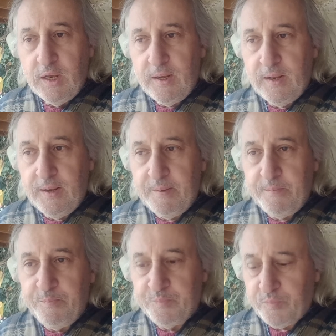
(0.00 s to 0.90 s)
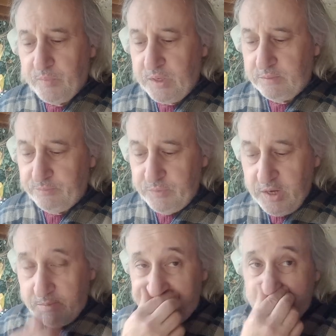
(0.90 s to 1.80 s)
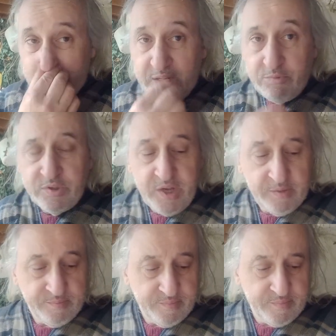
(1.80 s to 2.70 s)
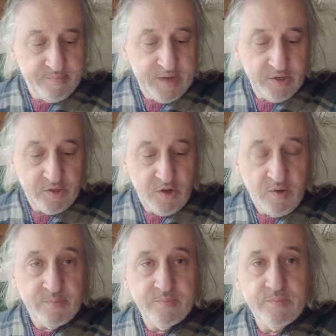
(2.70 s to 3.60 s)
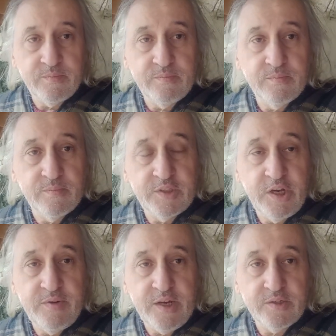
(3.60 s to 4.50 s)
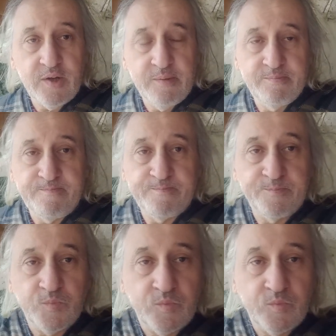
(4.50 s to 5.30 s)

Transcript: Yep, that was it. Thanks a lot. See you next time.